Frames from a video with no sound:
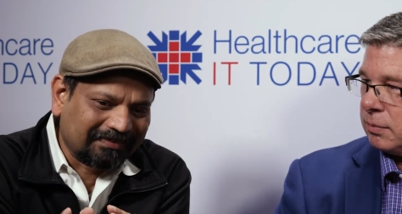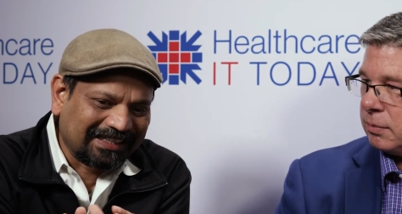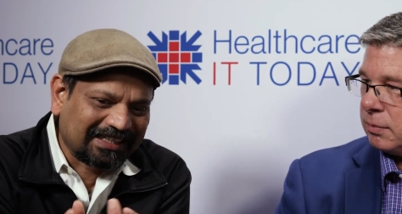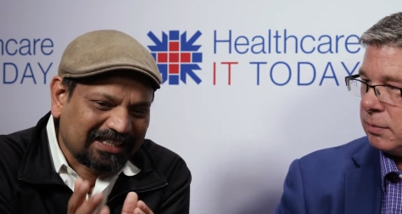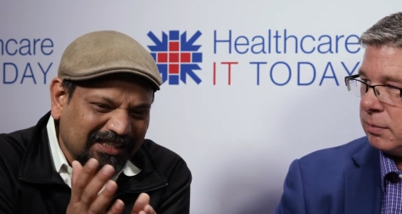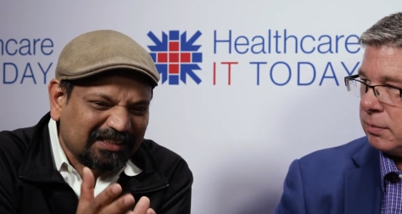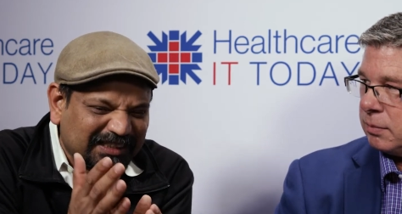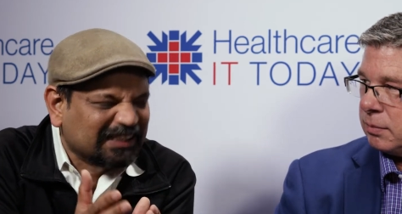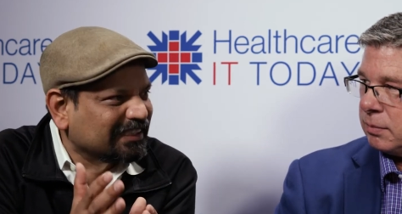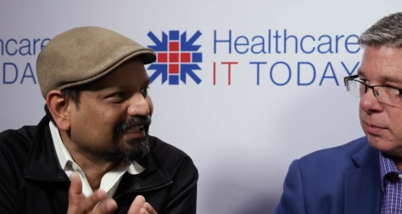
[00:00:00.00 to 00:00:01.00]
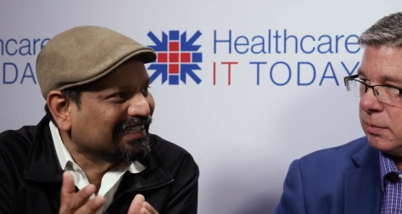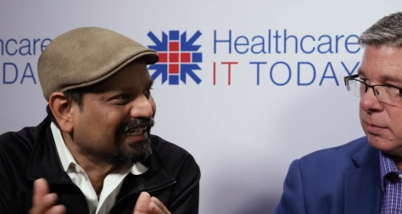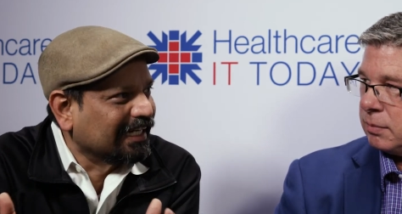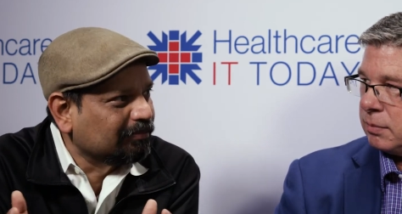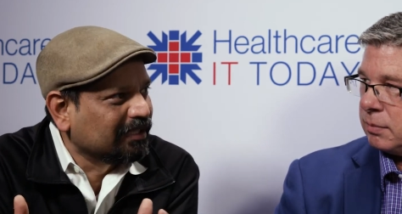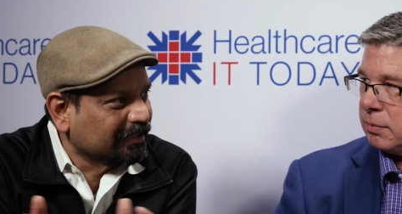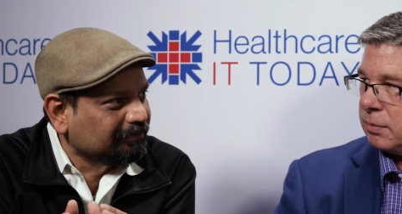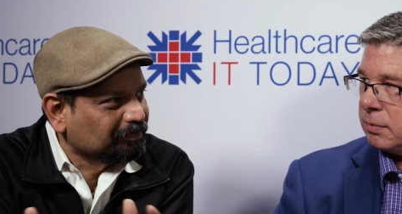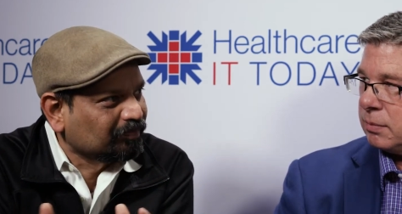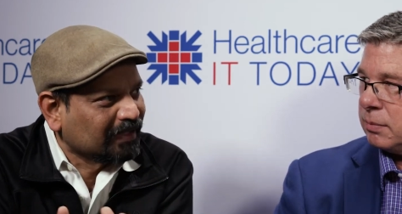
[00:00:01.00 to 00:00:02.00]
Speaker 1: we get consistent
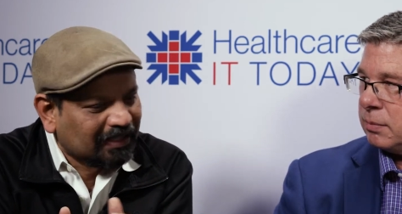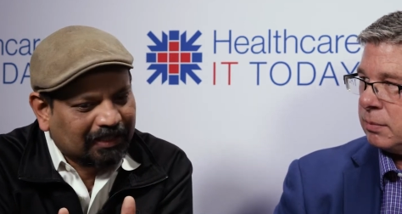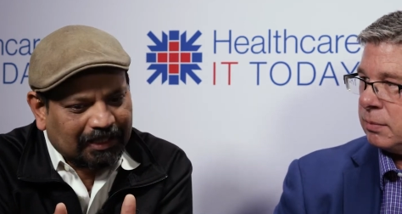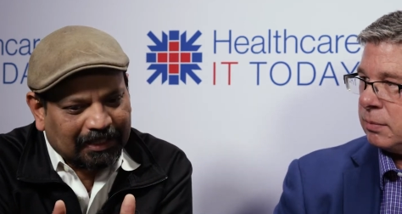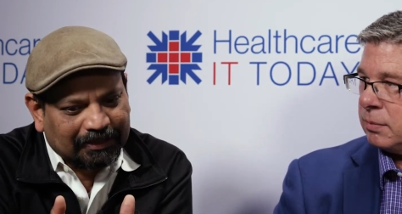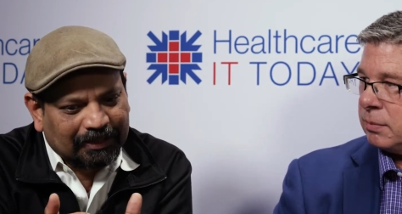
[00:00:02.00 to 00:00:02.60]
labeling yeah. and